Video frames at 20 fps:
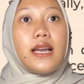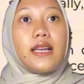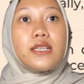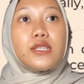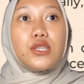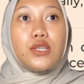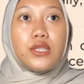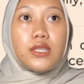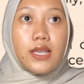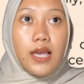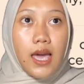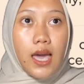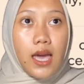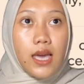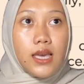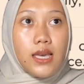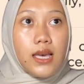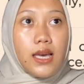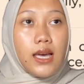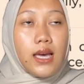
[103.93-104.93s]
to
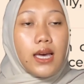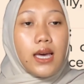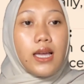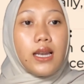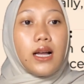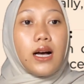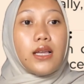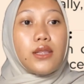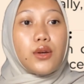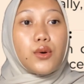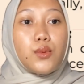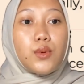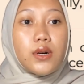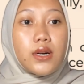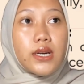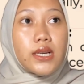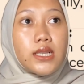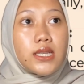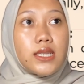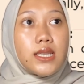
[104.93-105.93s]
say, in other
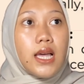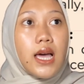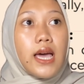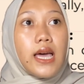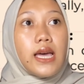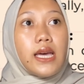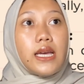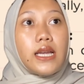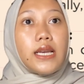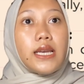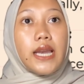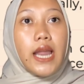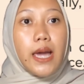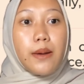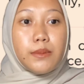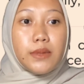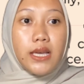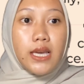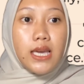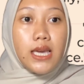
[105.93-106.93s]
words,
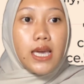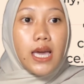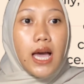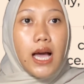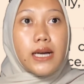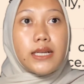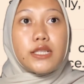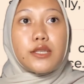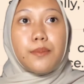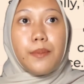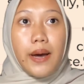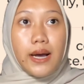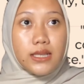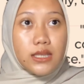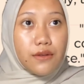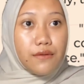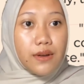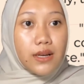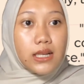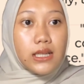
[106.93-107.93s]
namely,
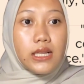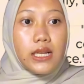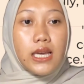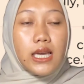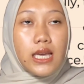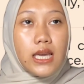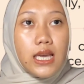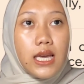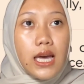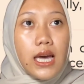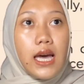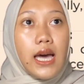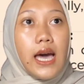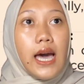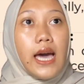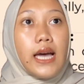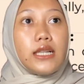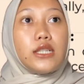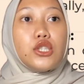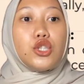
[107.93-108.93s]
specifically,
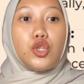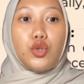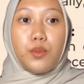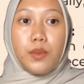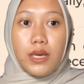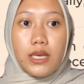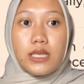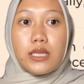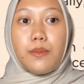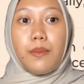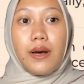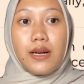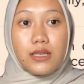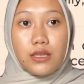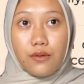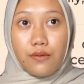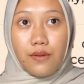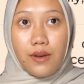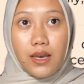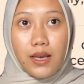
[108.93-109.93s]
and to be
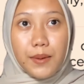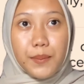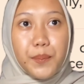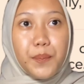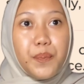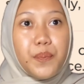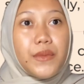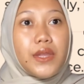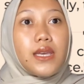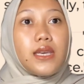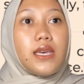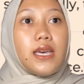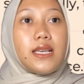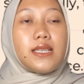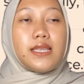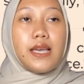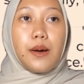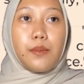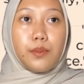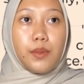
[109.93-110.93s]
specific.
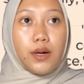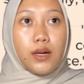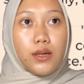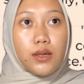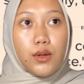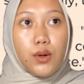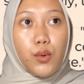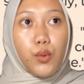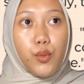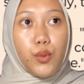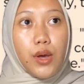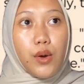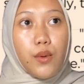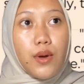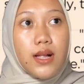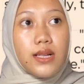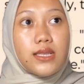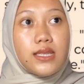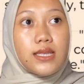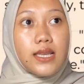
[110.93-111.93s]
Example, we
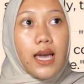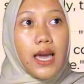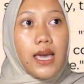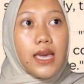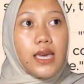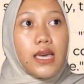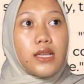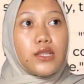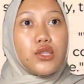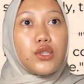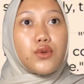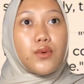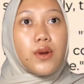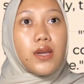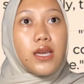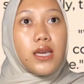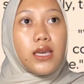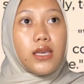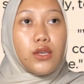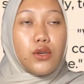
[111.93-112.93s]
will stay in
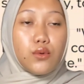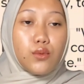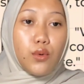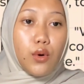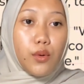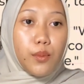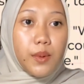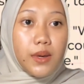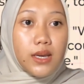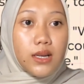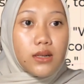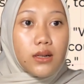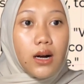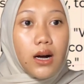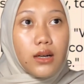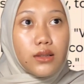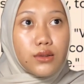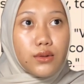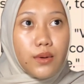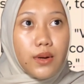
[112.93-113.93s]
3 European
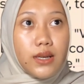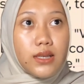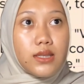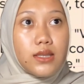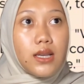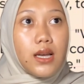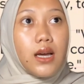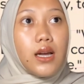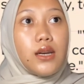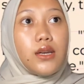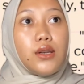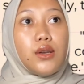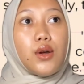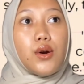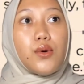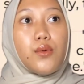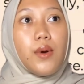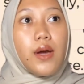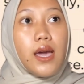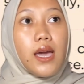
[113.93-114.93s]
countries,
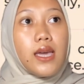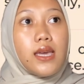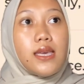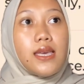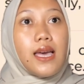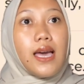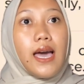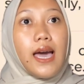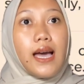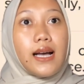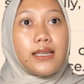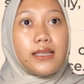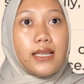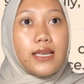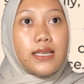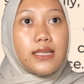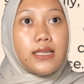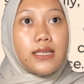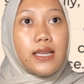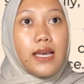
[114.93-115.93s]
Norway,
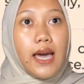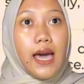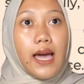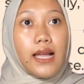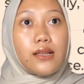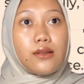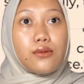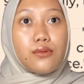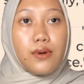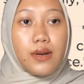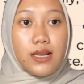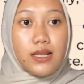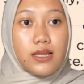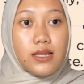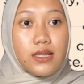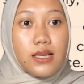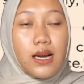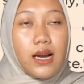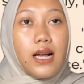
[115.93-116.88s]
England, and Greece.